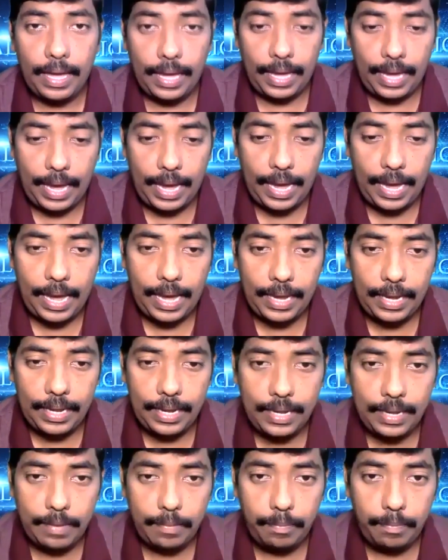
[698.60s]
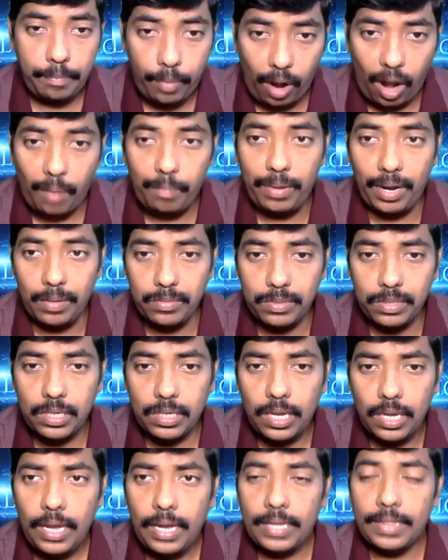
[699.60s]
AI problems.
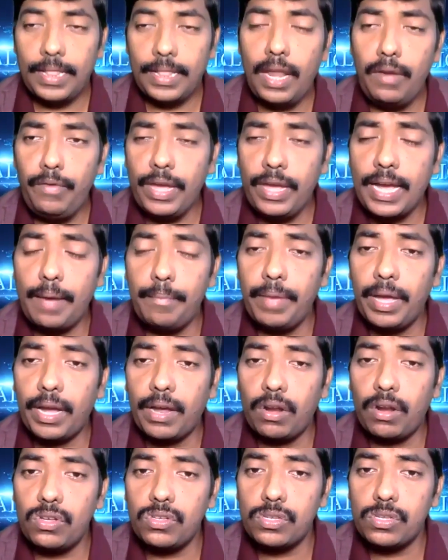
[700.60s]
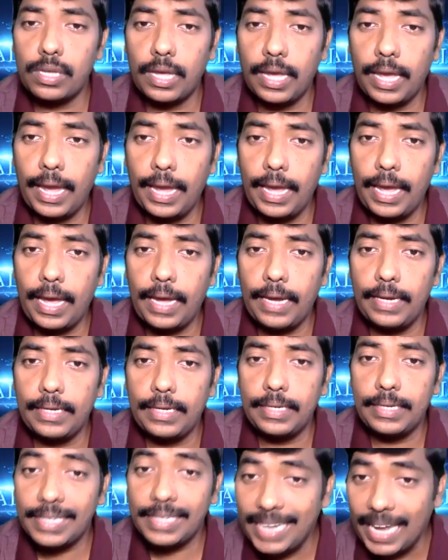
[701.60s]
Then we come across AI
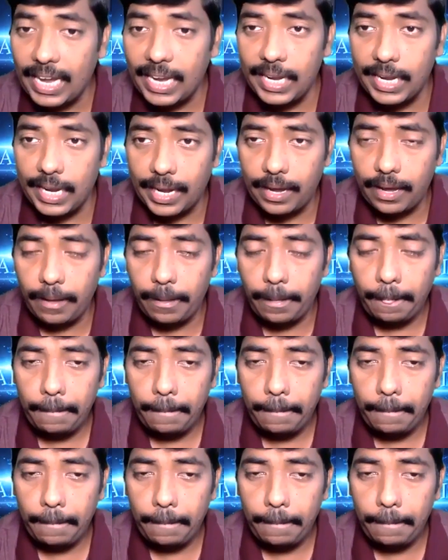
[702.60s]
technique.